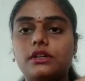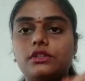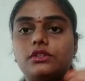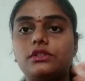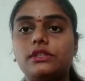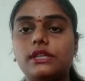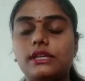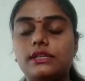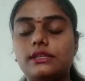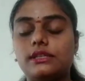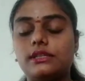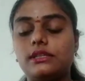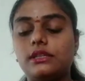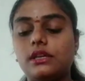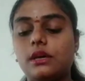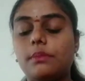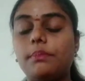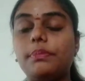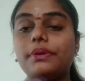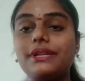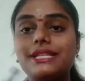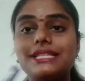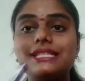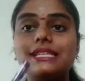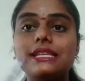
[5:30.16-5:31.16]
that's the
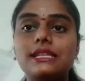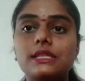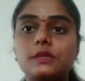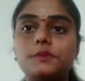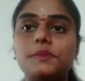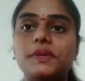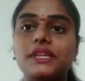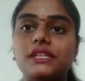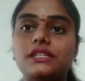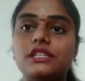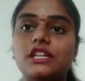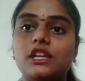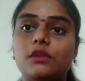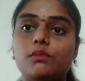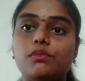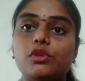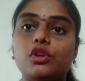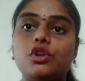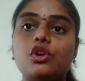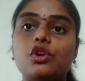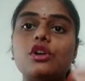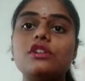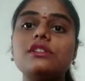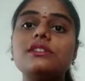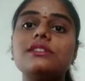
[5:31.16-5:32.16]
present period,
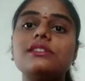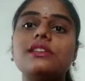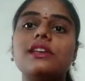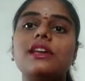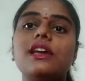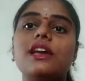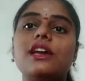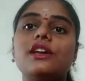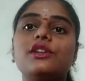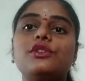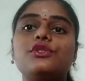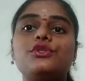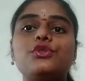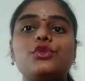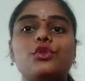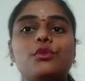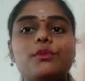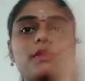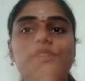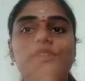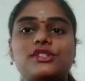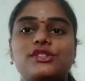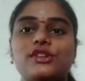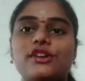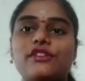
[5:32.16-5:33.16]
because too
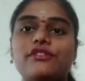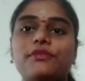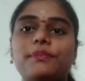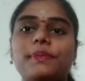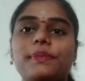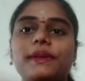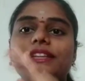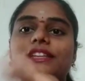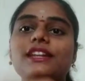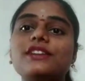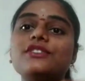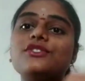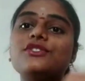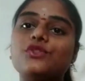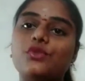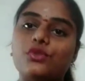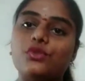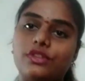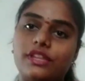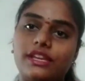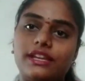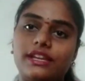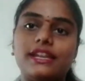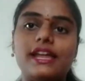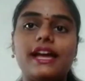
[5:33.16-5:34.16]
much of period, so
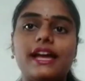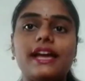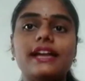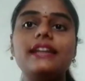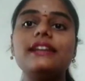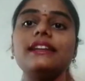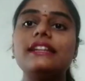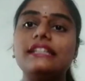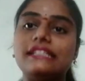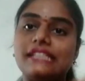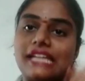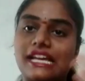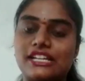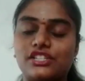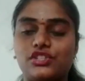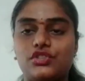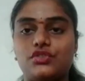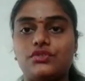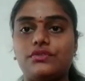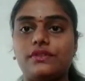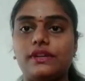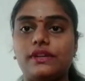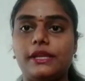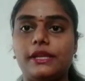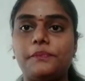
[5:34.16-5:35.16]
they died
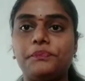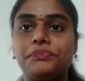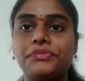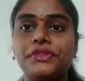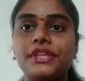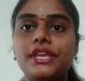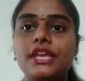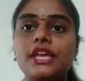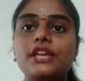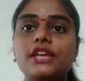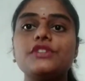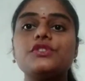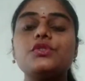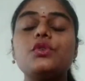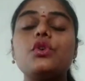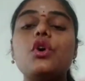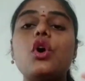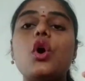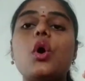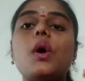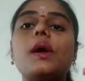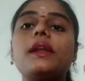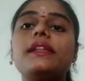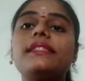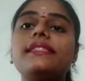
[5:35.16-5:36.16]
naturally. So
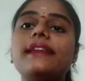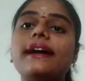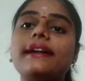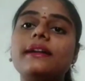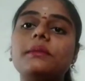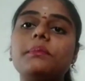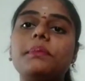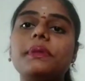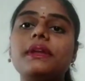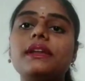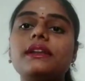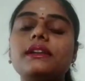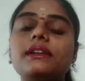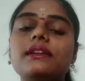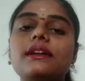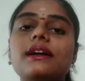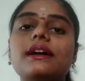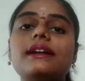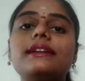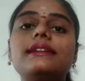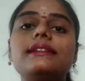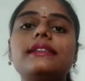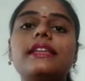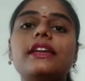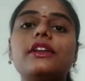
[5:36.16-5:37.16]
on that
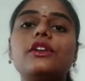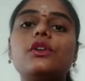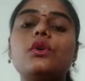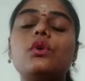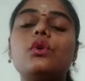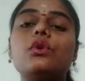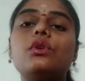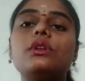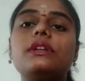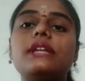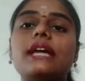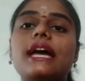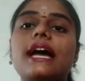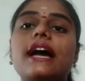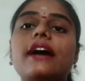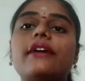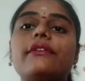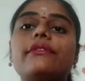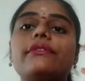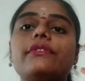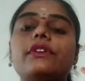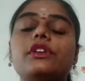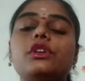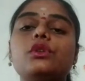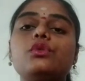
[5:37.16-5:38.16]
period they don't
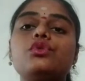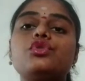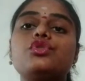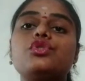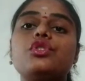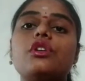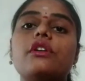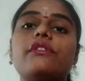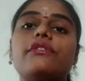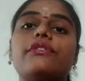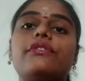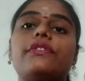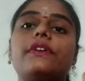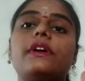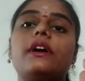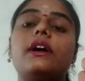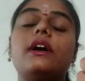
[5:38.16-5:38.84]
have use of